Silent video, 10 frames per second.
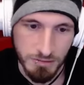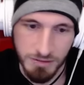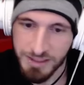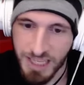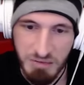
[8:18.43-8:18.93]

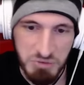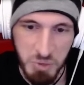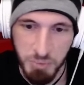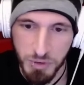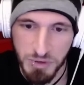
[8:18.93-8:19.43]
Damn you
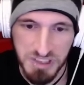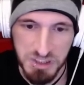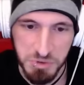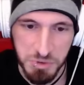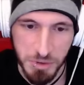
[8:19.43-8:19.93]

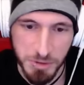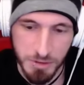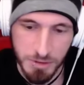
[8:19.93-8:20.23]
prostitutos.